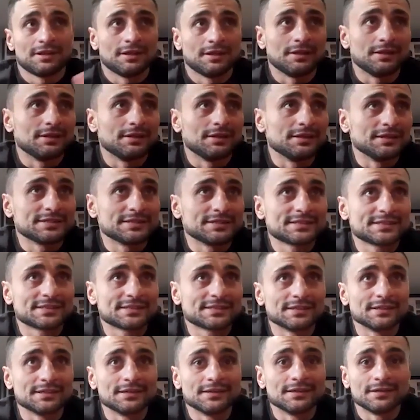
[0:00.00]
Is
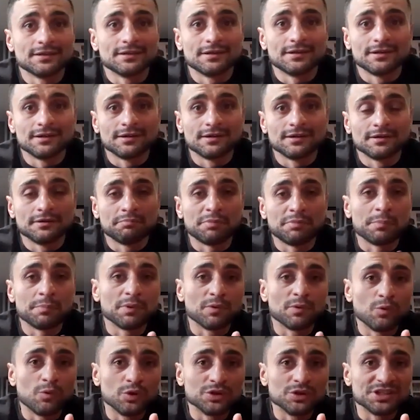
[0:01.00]

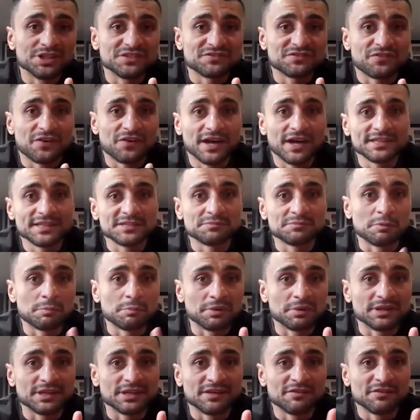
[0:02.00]
people want this fight, is
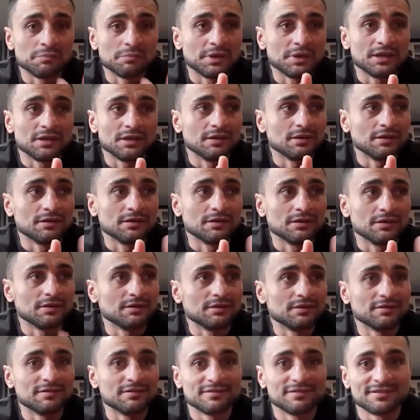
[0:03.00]
people give
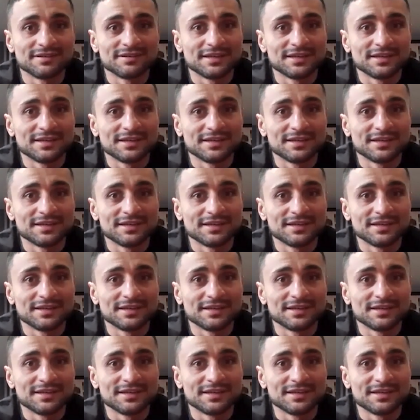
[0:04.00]
me